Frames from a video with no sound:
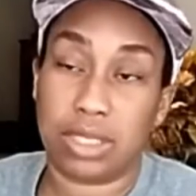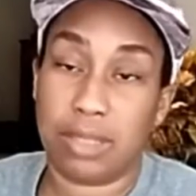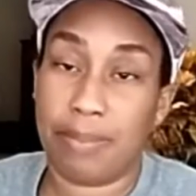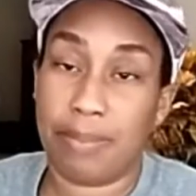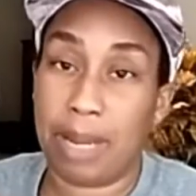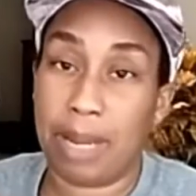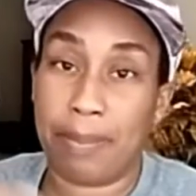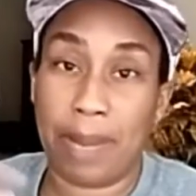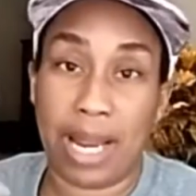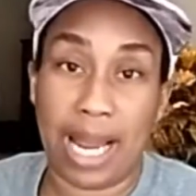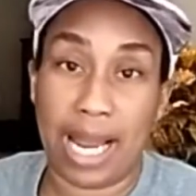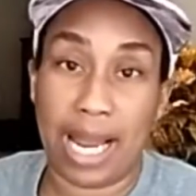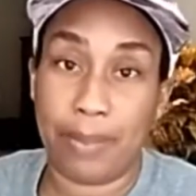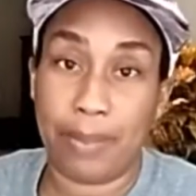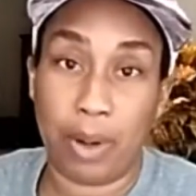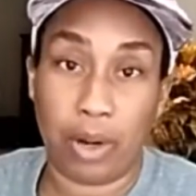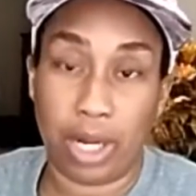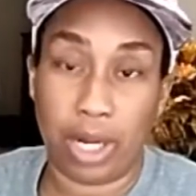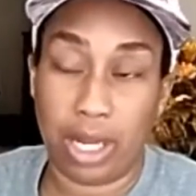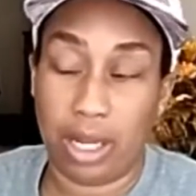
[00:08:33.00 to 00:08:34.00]
to make my
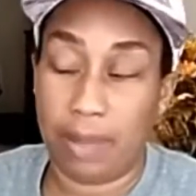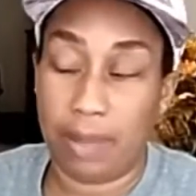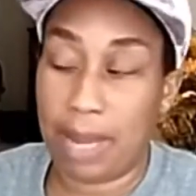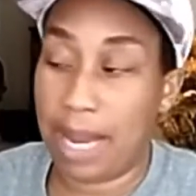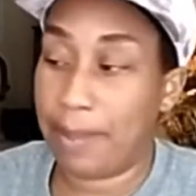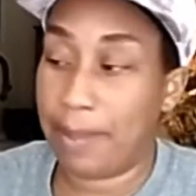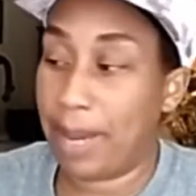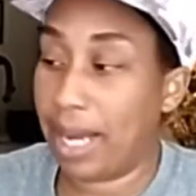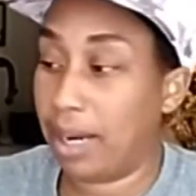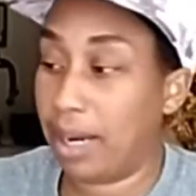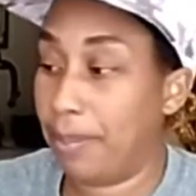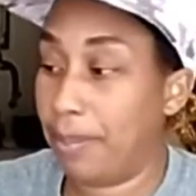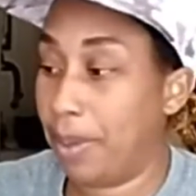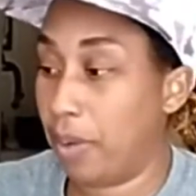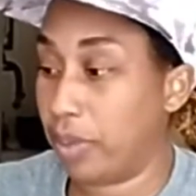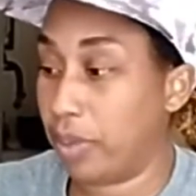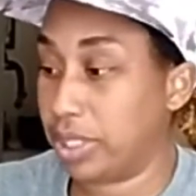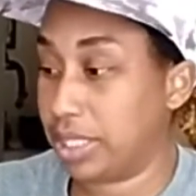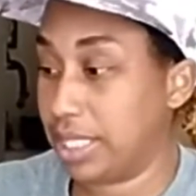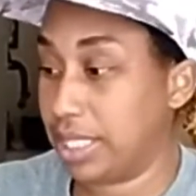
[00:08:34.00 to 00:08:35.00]
Ibotta um,
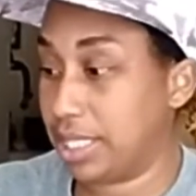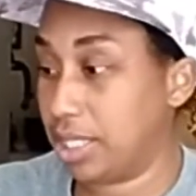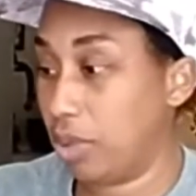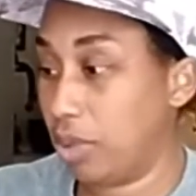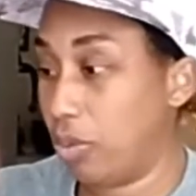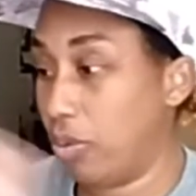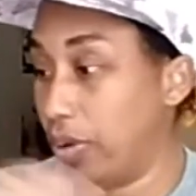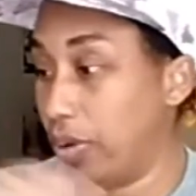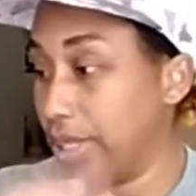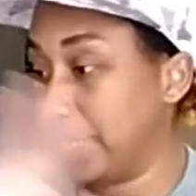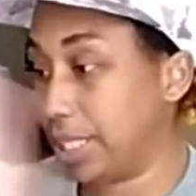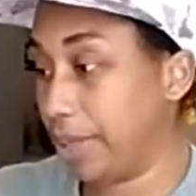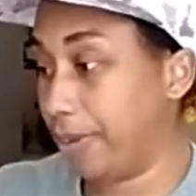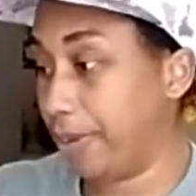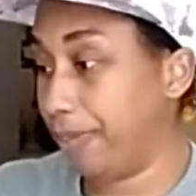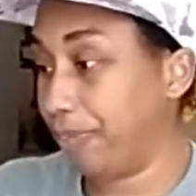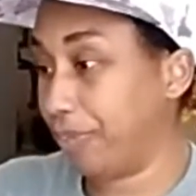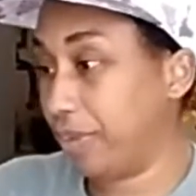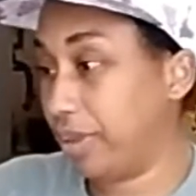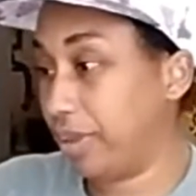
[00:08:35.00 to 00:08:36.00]
bonus and so on.
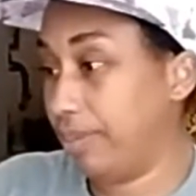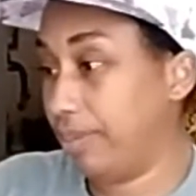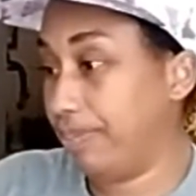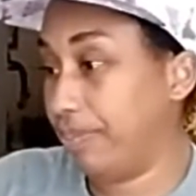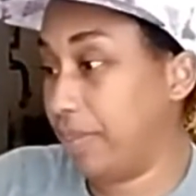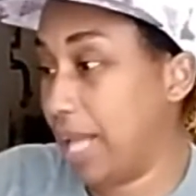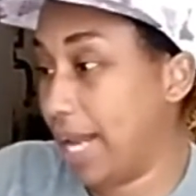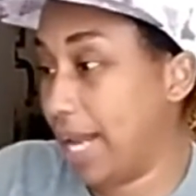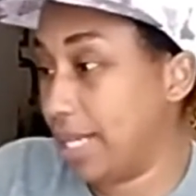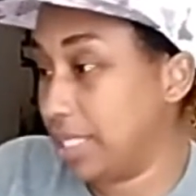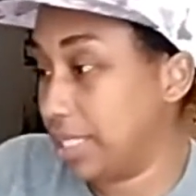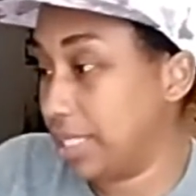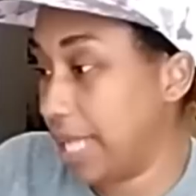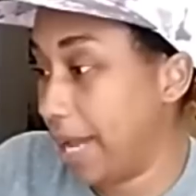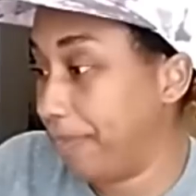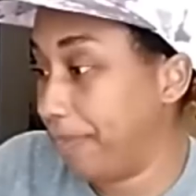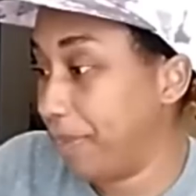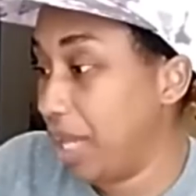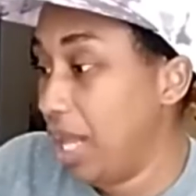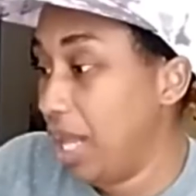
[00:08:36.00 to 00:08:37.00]
So that is
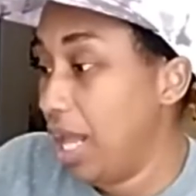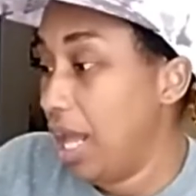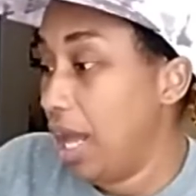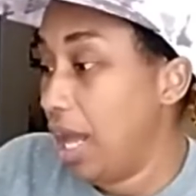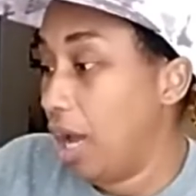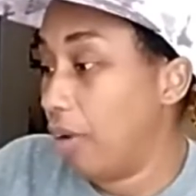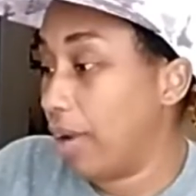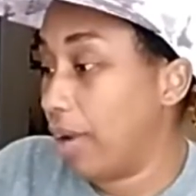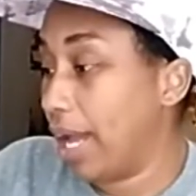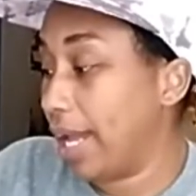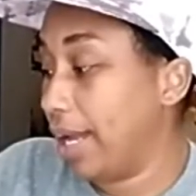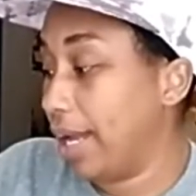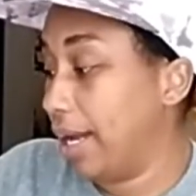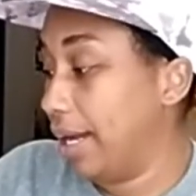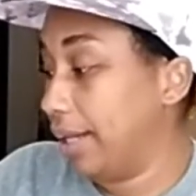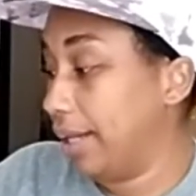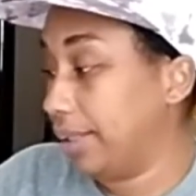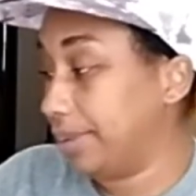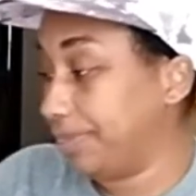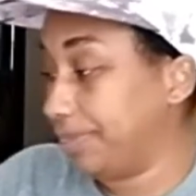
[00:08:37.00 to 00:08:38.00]
that. Okay,
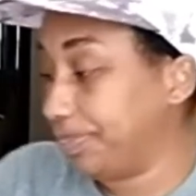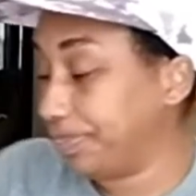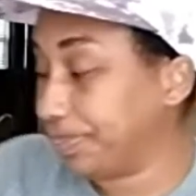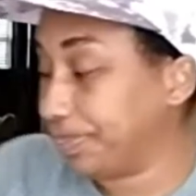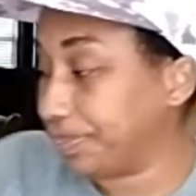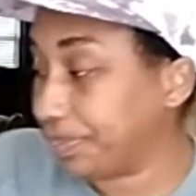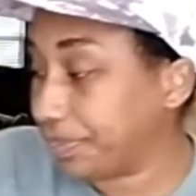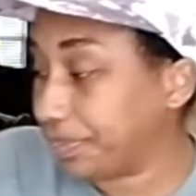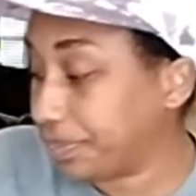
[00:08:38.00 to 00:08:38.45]
um,